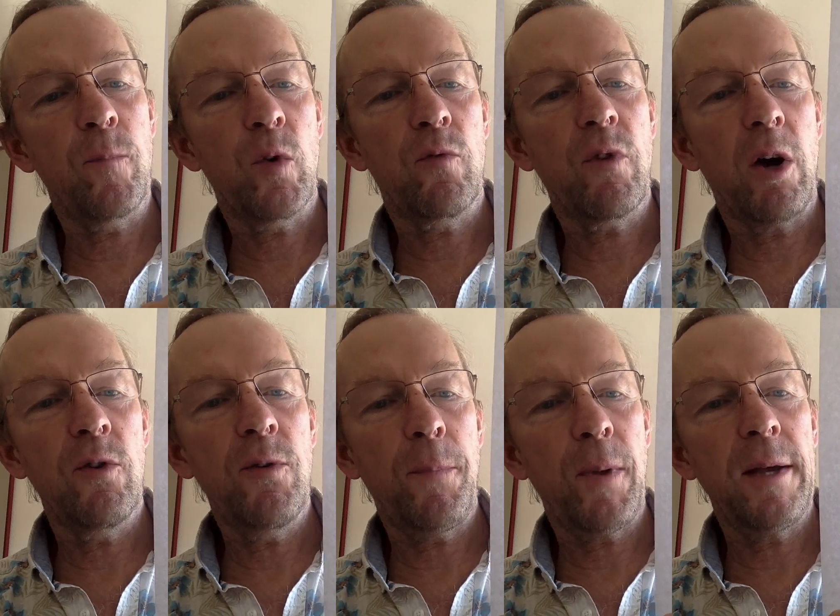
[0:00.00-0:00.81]

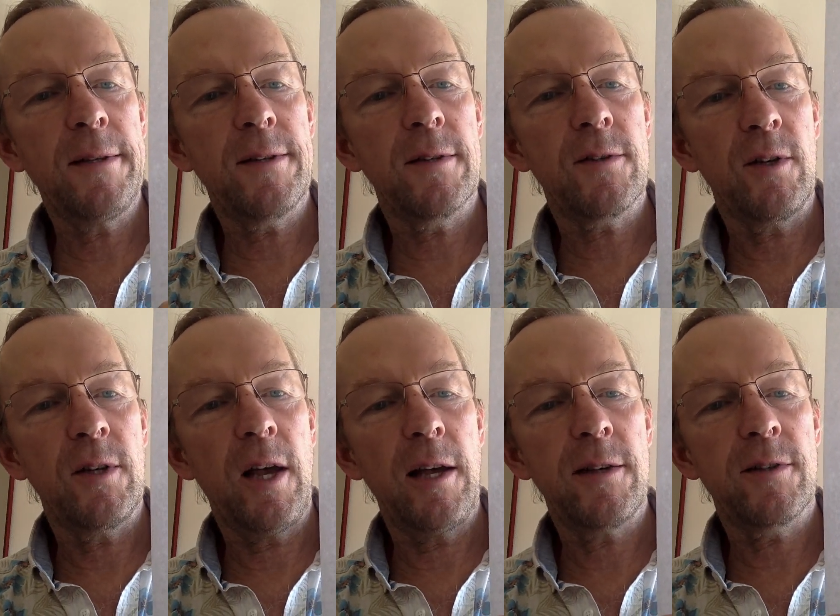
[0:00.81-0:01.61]
Ground basis,
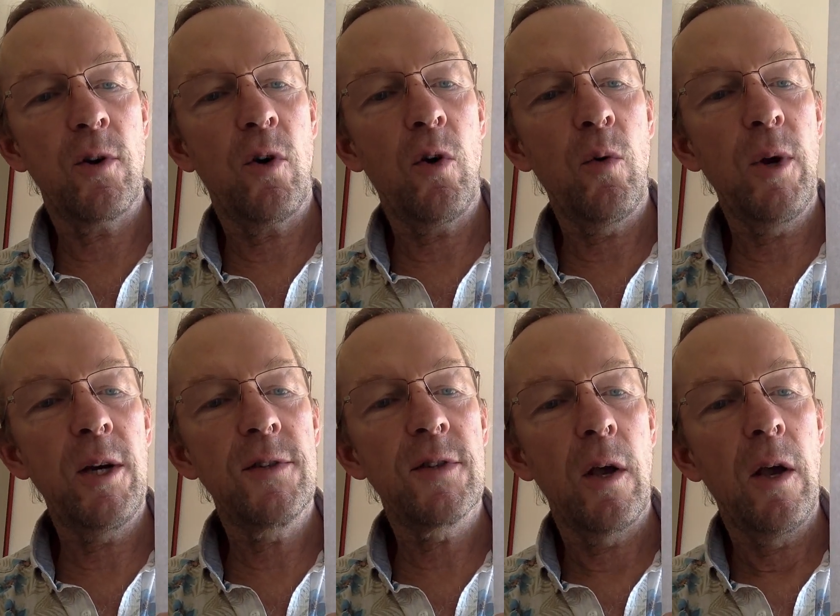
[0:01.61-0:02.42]
as
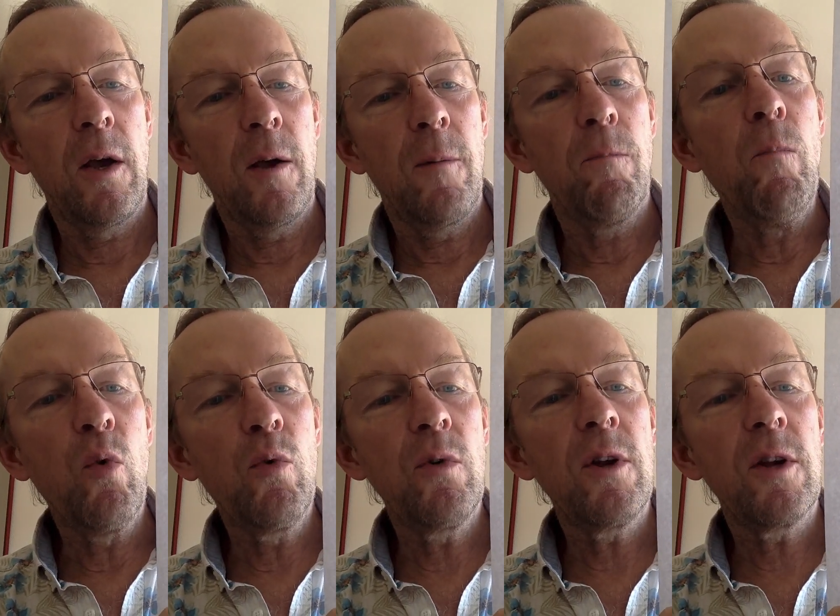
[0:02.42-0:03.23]
always,
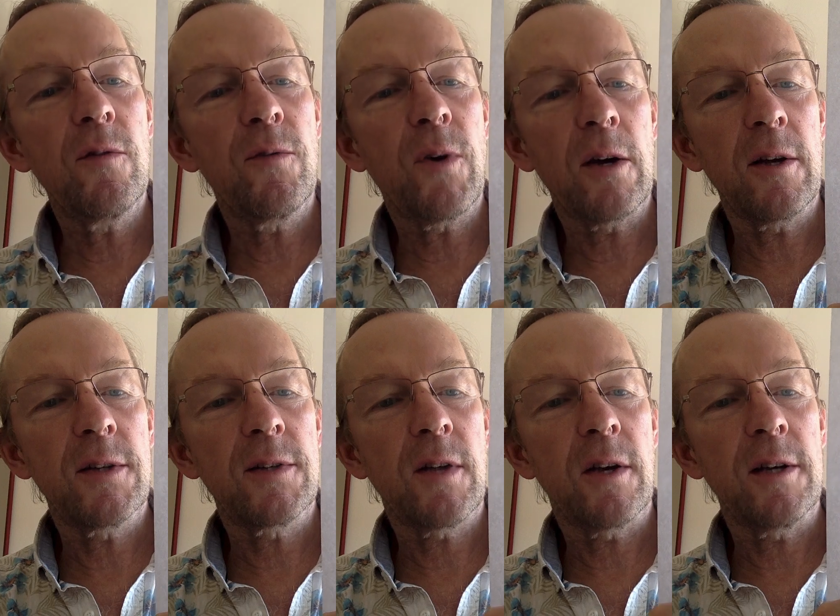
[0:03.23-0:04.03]
Moon in fire
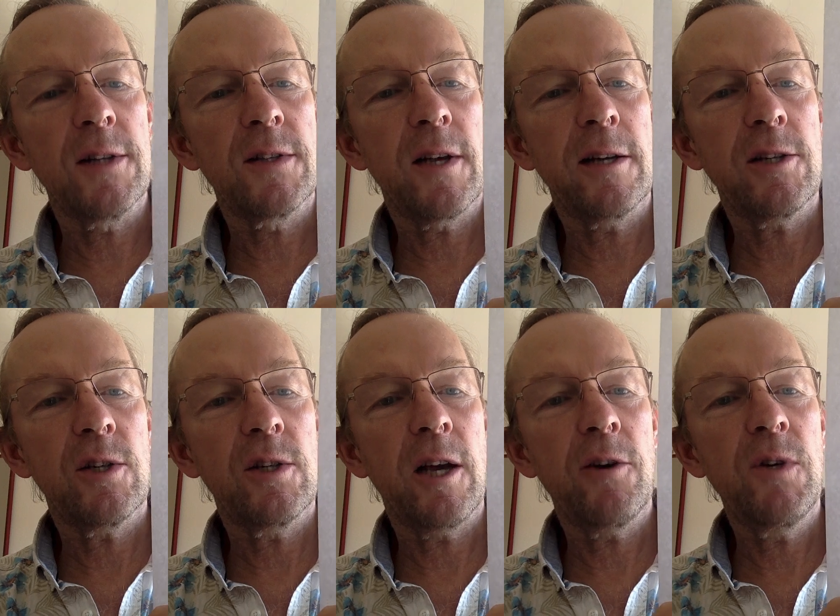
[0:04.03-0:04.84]
sign
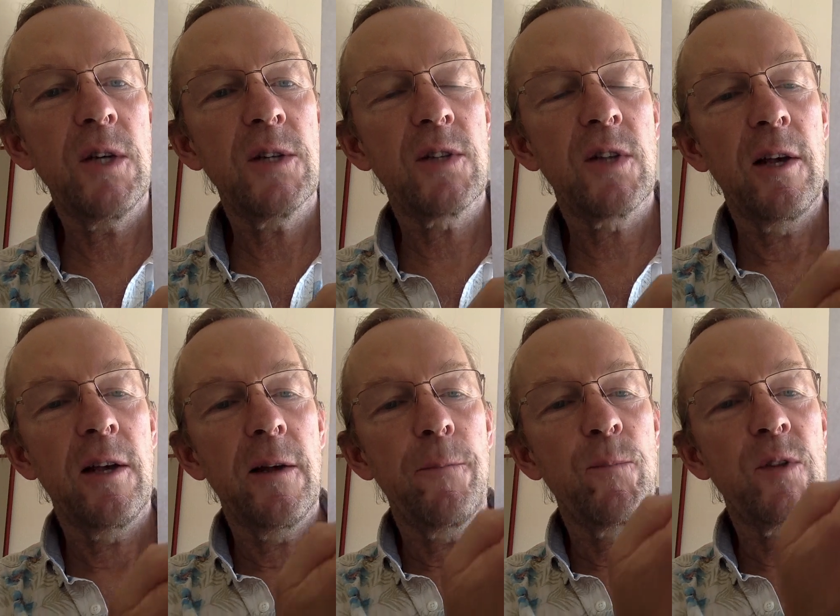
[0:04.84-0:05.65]
Sagittarius,
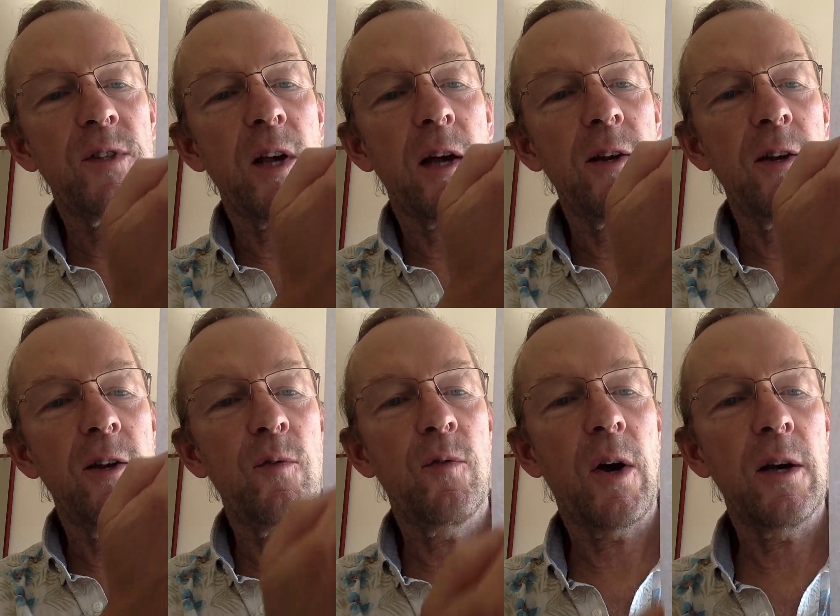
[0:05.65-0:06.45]
Sun
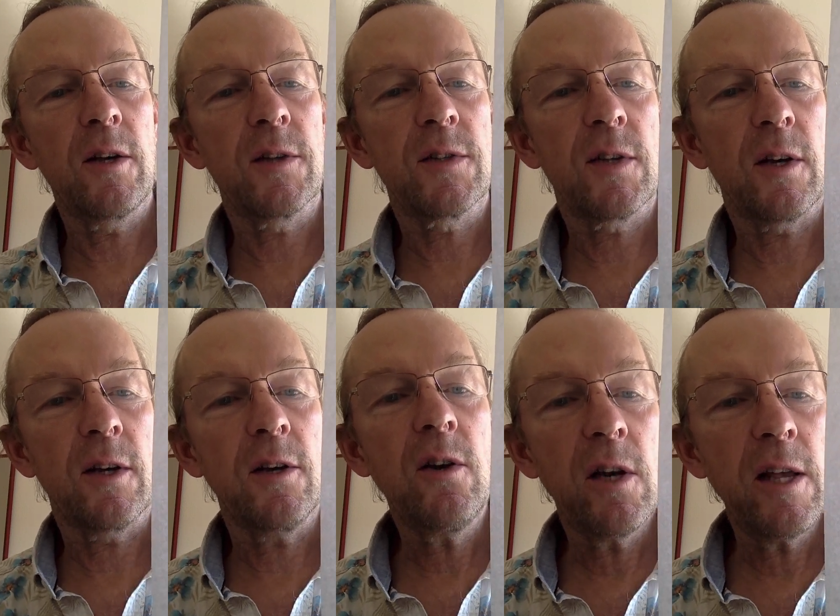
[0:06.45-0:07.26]
in fire
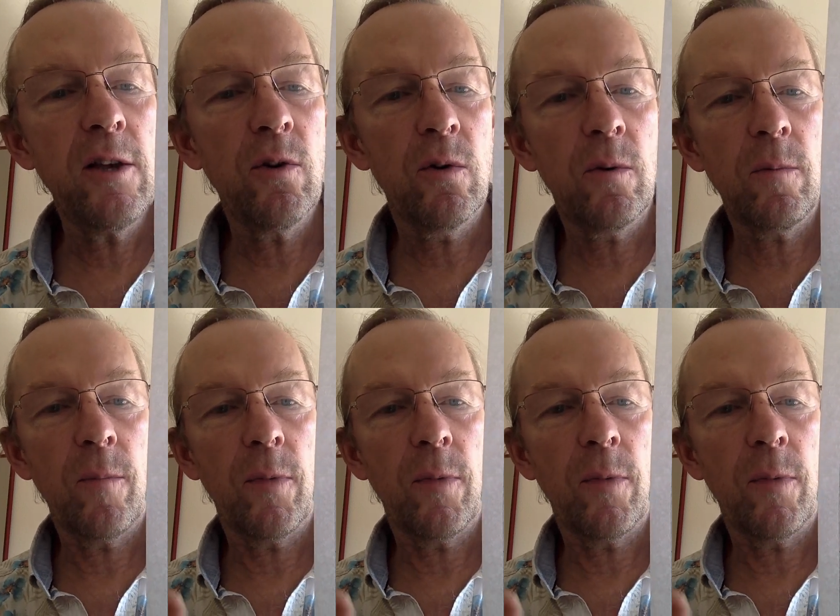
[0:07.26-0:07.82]
sign Leo.